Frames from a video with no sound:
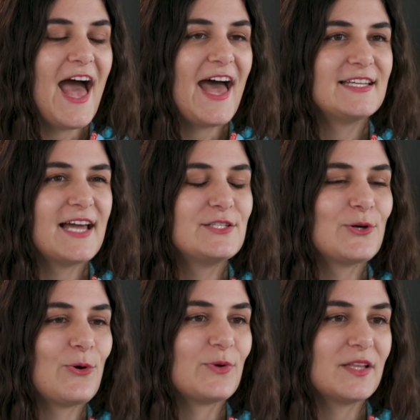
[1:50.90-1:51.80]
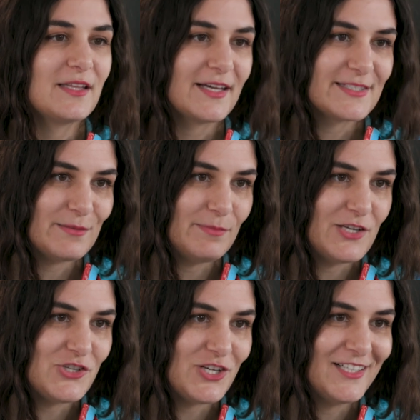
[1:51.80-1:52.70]
And I don't really like to
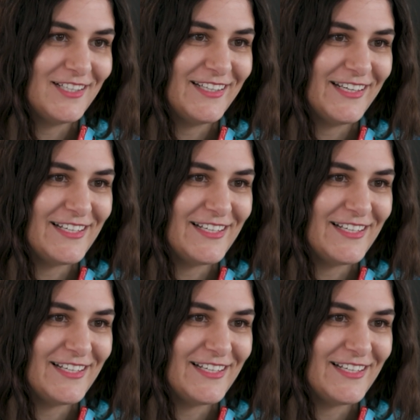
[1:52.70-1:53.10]
measure.